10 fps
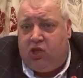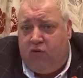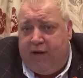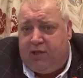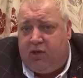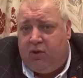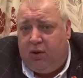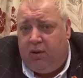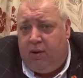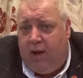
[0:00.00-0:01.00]

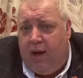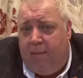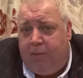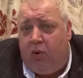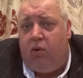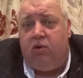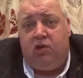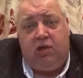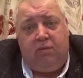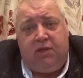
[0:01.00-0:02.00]
critical, but
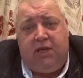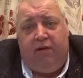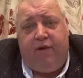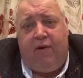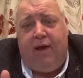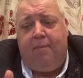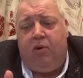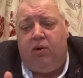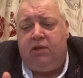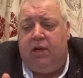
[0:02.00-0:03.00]
also still very
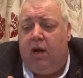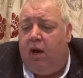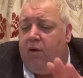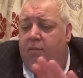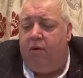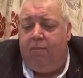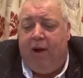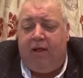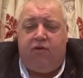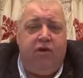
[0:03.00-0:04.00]
important, are number of
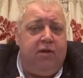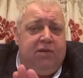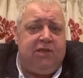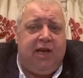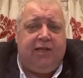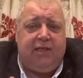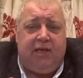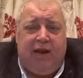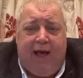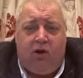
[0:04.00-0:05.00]
bathrooms, state of the
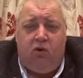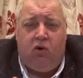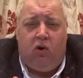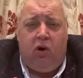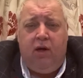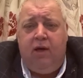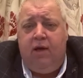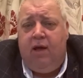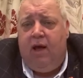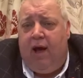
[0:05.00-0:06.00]
decor,
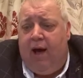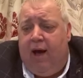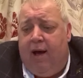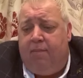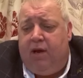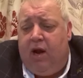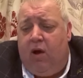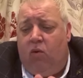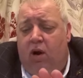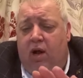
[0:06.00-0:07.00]

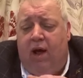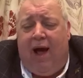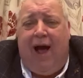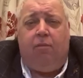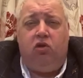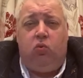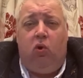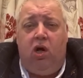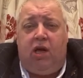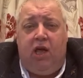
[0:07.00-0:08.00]
how much
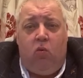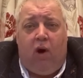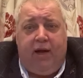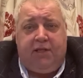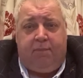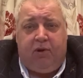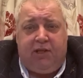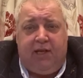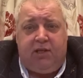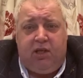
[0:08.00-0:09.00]
work are you wanting to put
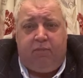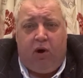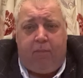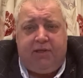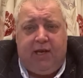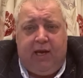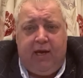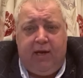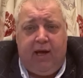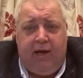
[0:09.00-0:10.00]
into the property
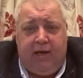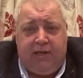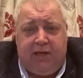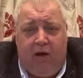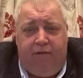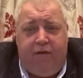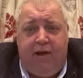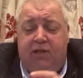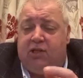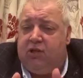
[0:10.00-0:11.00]
yourself. It
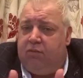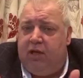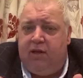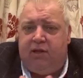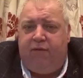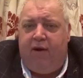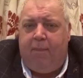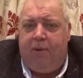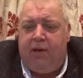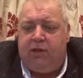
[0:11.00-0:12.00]
is something that's very
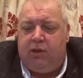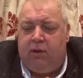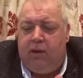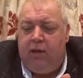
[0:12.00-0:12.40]
personal.